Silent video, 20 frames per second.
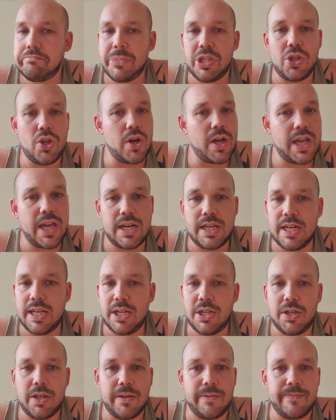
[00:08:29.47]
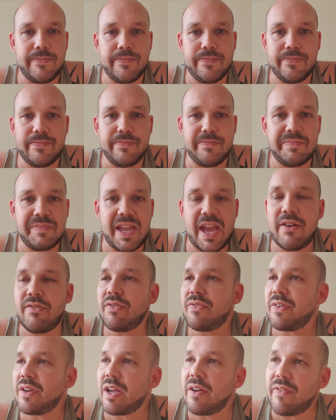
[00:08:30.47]
Not had an issue.
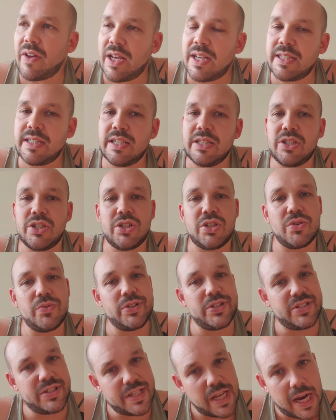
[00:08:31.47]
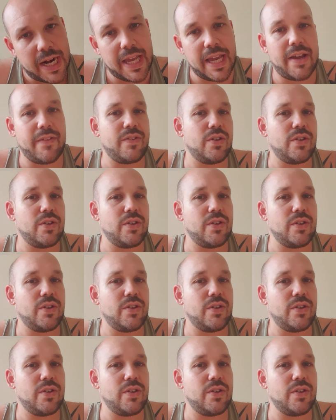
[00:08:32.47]
Everything I've asked it to do, it's done it.